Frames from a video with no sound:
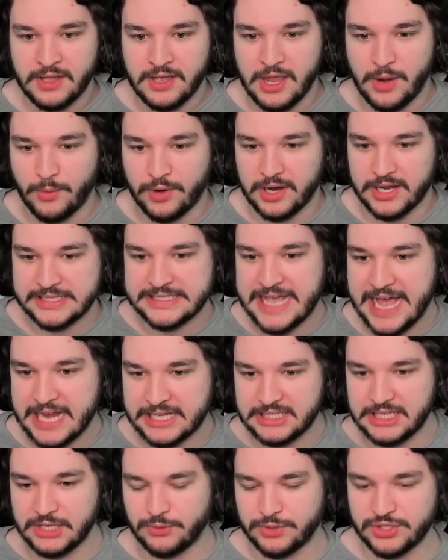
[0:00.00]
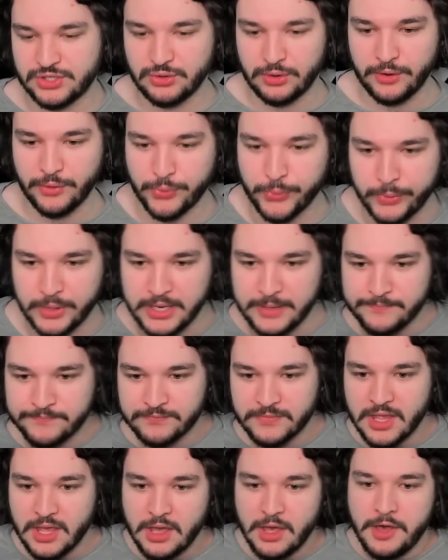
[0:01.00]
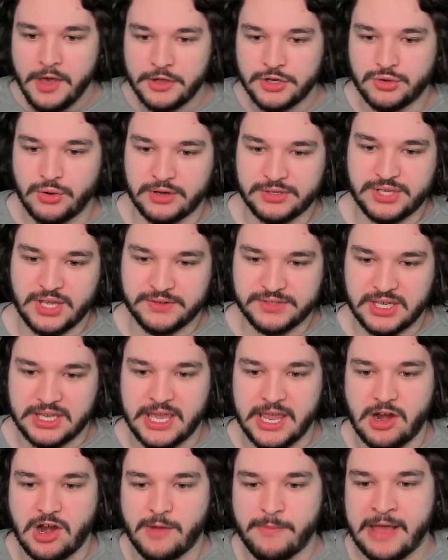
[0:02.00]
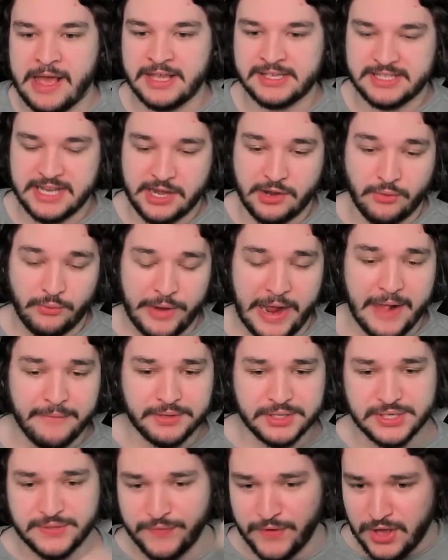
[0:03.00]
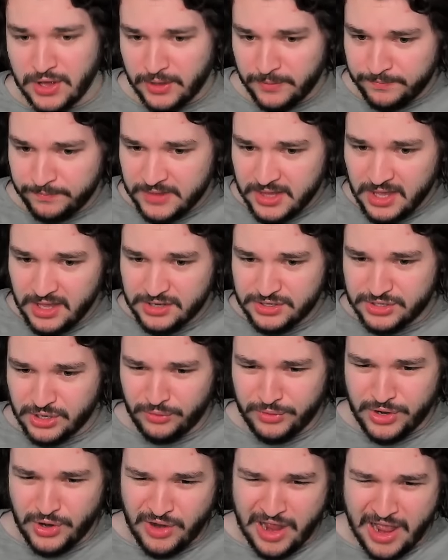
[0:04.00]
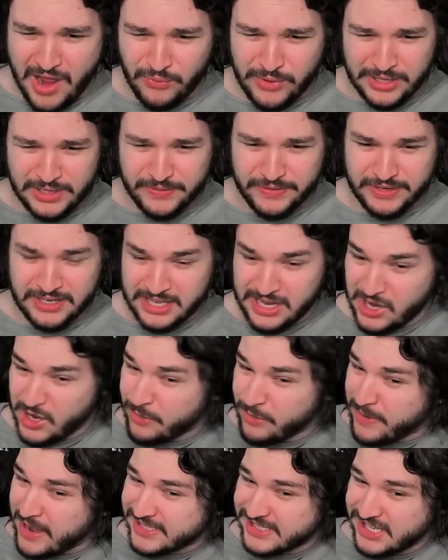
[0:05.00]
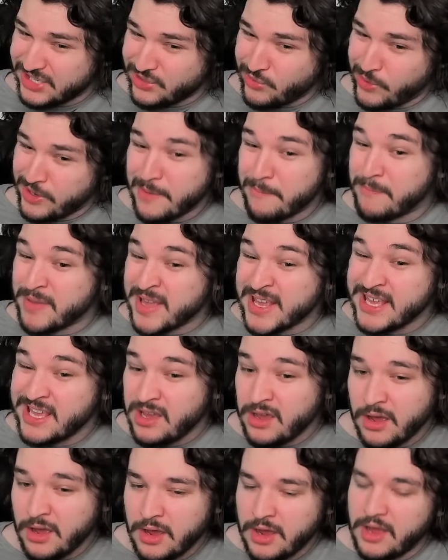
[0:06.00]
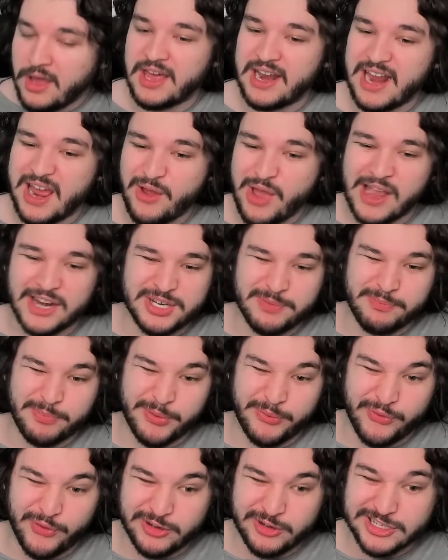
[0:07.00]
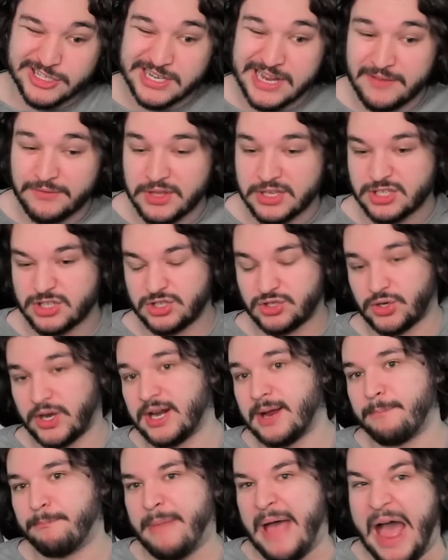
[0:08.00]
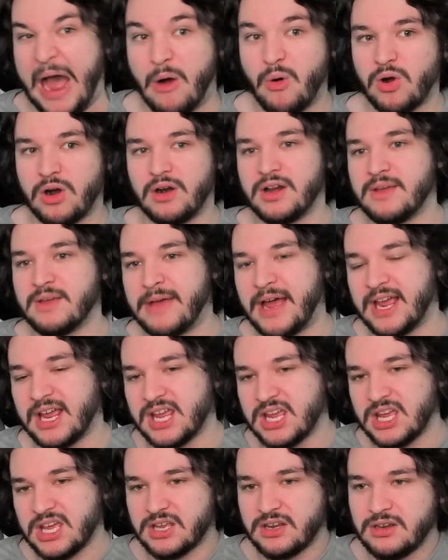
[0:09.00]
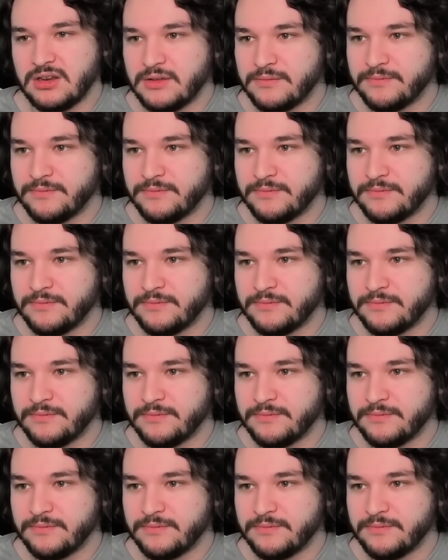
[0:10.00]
And we're going to attack to restore 3. Draw ourselves a Karabast and a Rival's Fall. Don't know how relevant Karabast is going to be. And I actually prefer just have this straight up power in my hand.